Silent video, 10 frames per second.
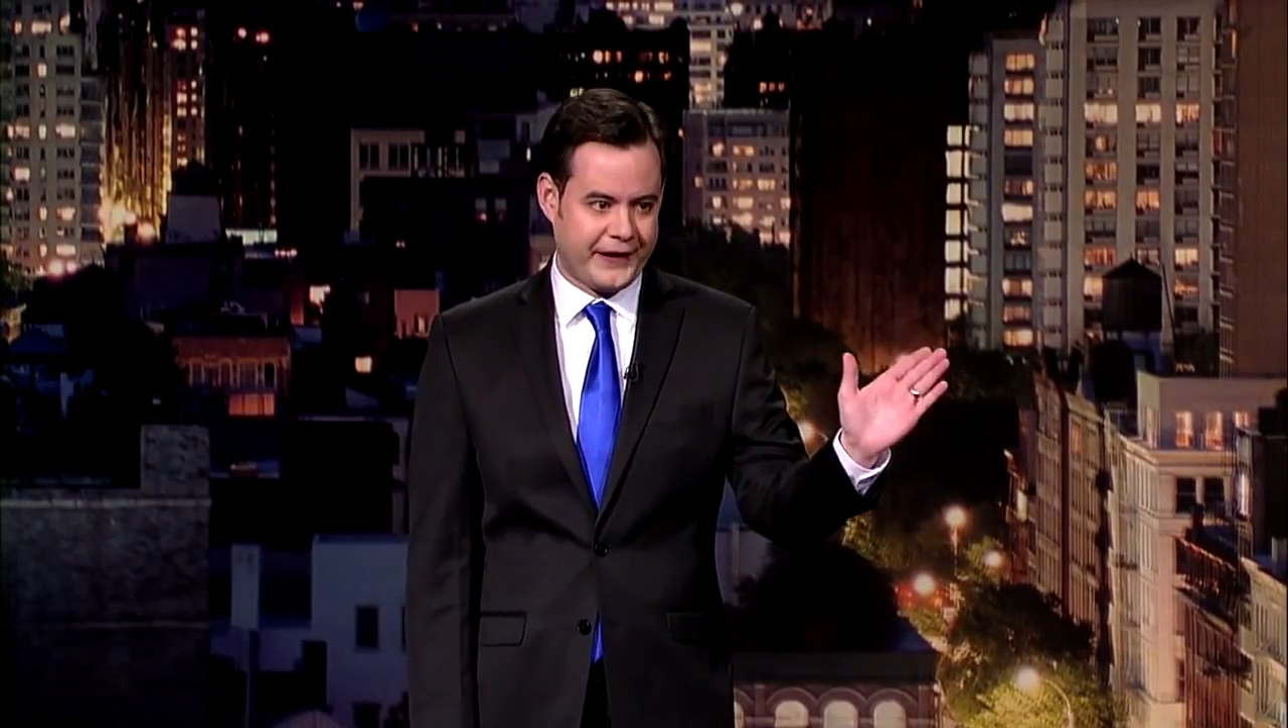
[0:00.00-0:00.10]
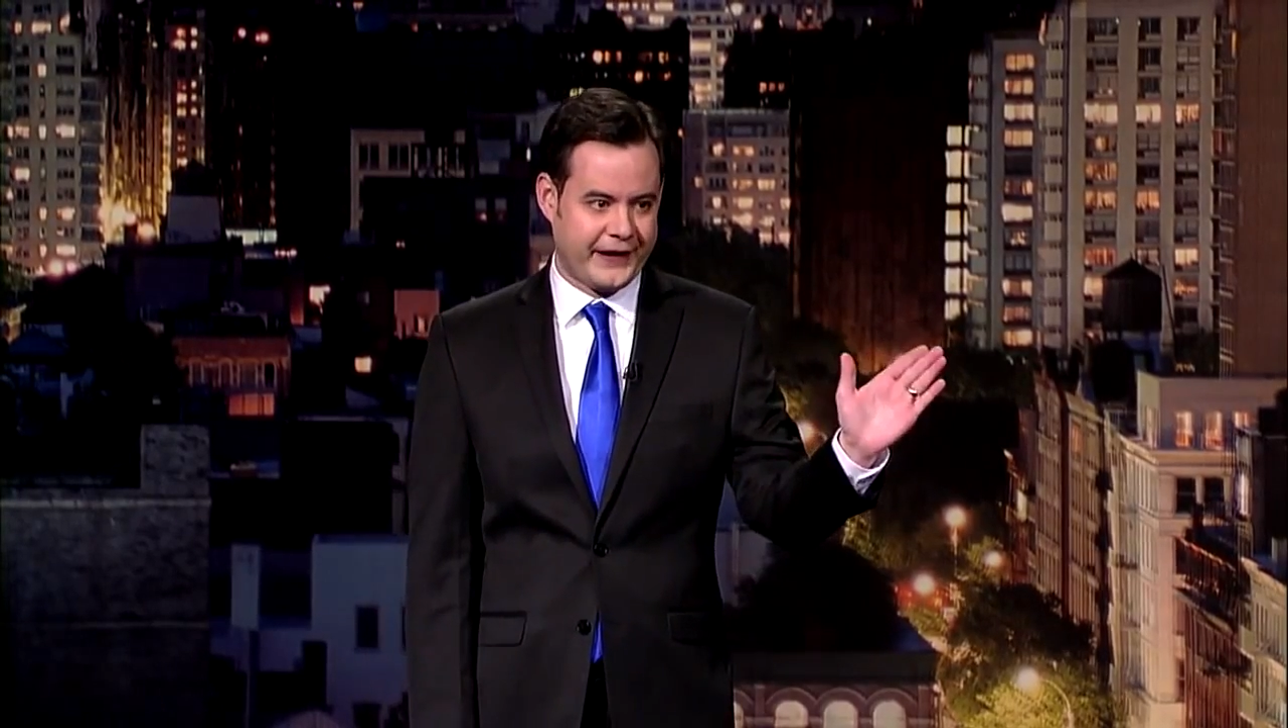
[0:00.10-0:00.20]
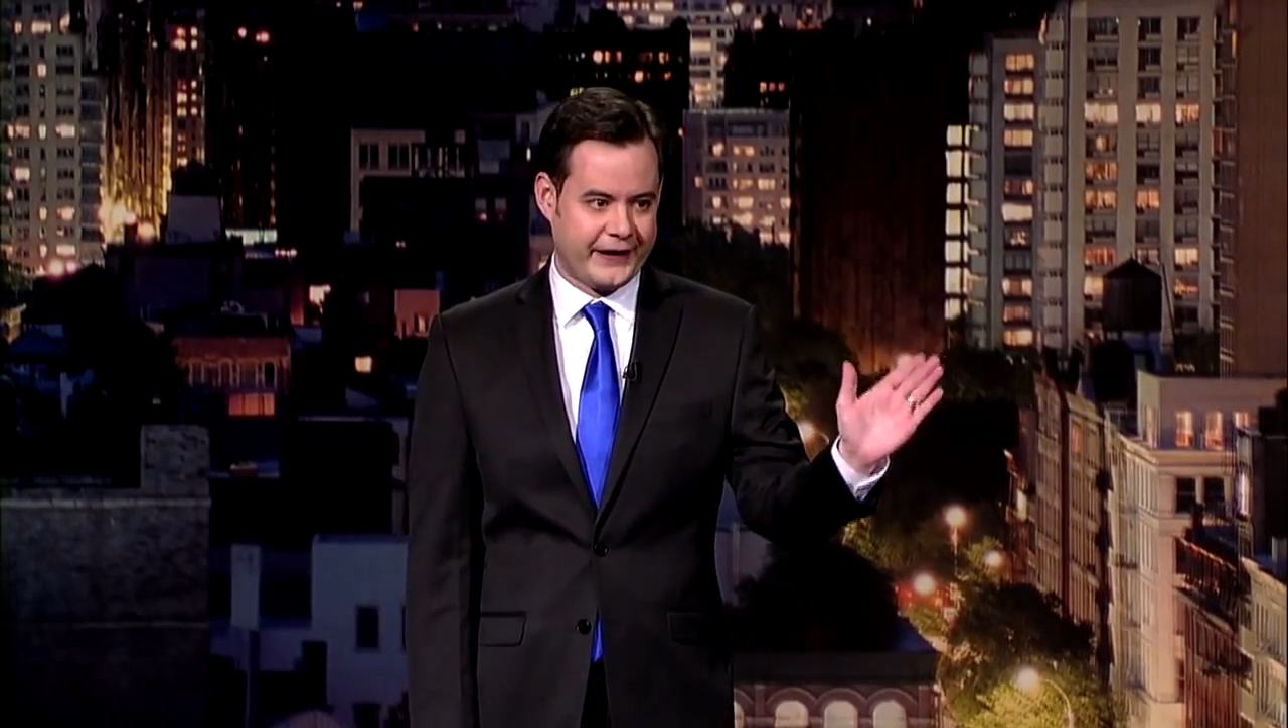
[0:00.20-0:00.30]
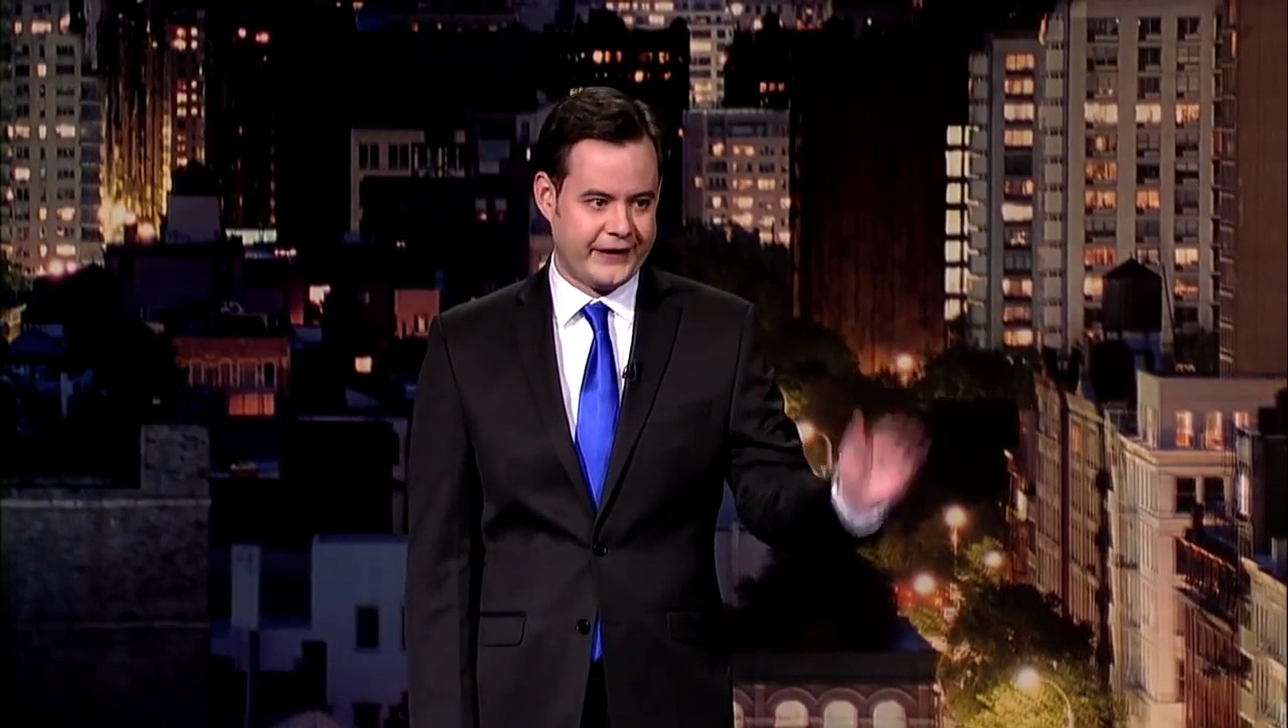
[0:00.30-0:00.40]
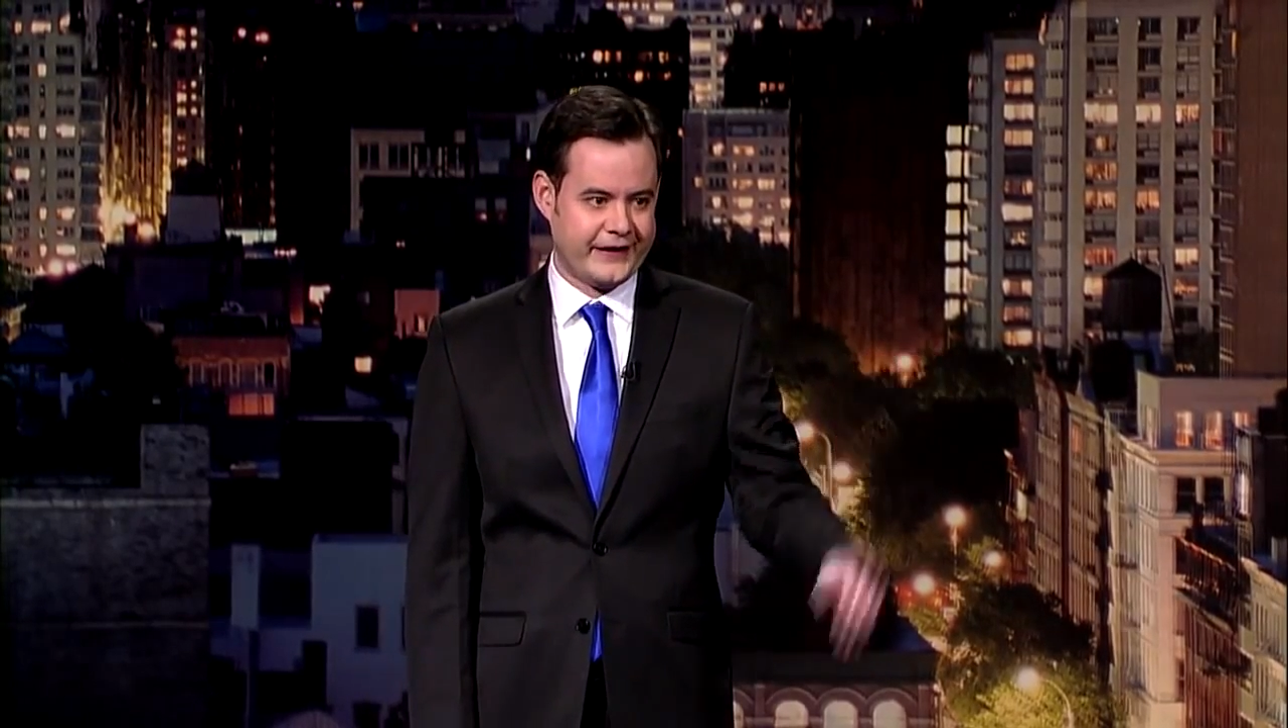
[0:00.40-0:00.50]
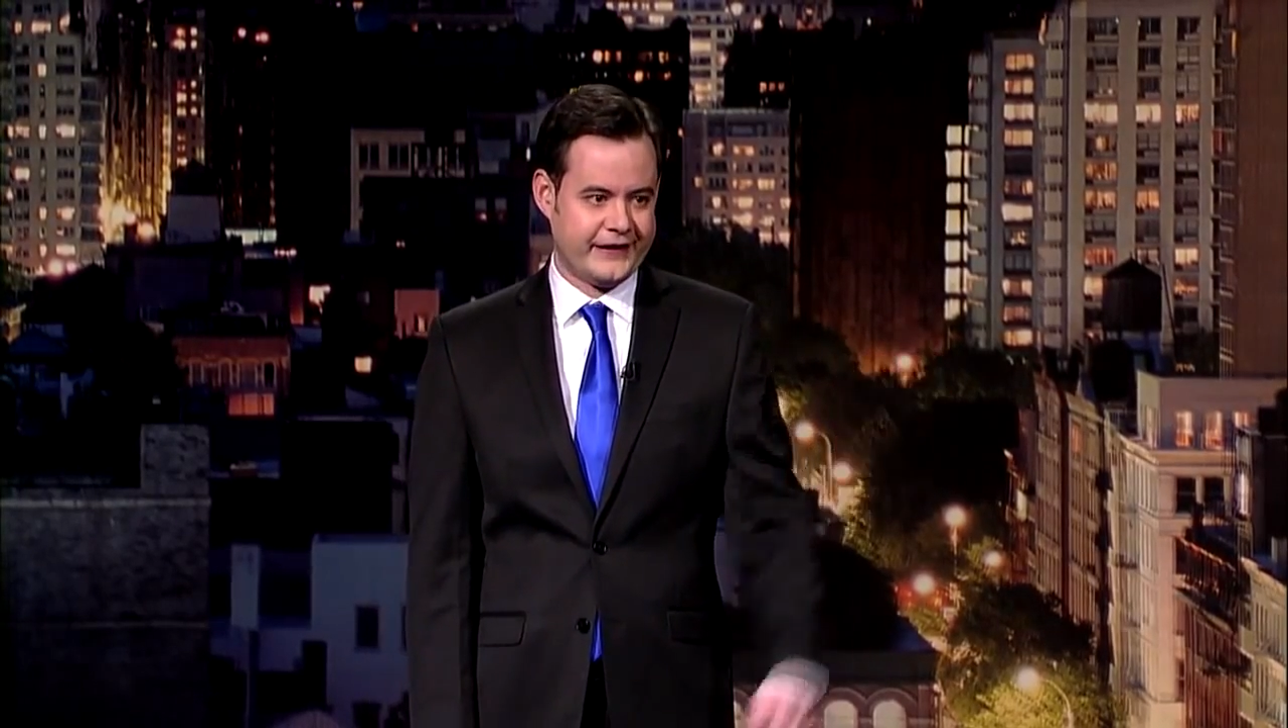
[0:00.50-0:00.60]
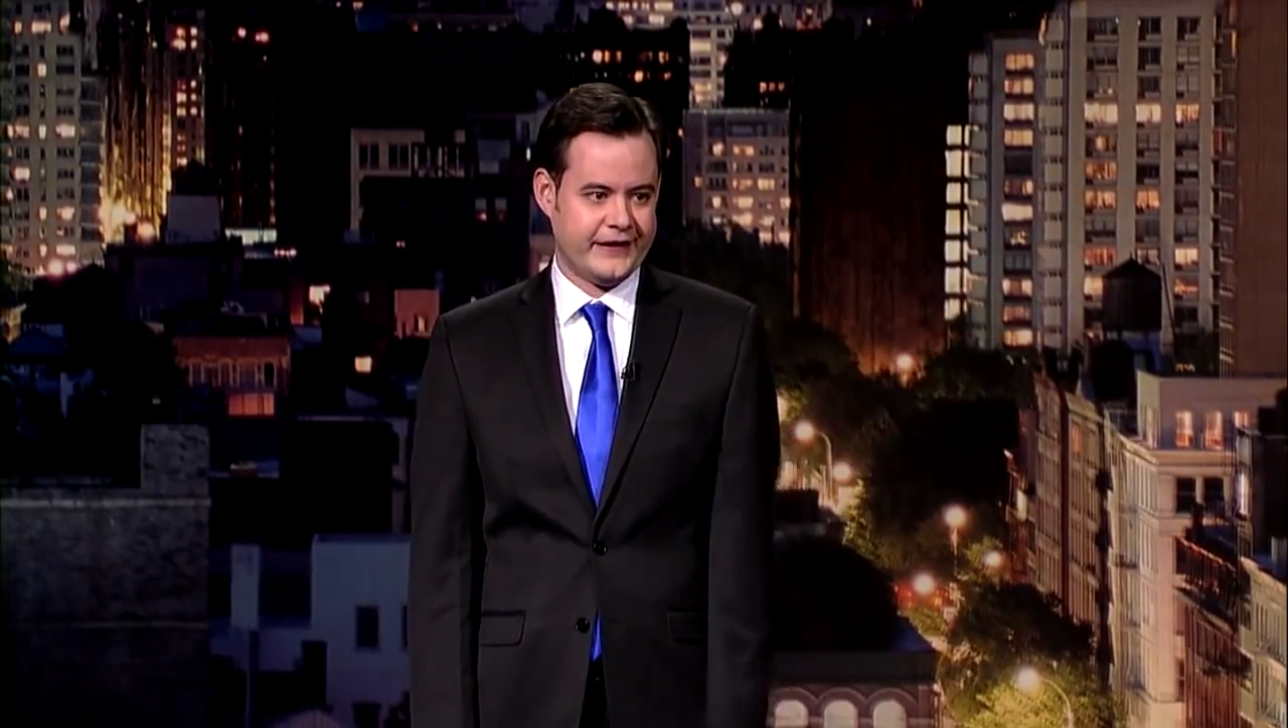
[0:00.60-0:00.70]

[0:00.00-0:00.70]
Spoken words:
there.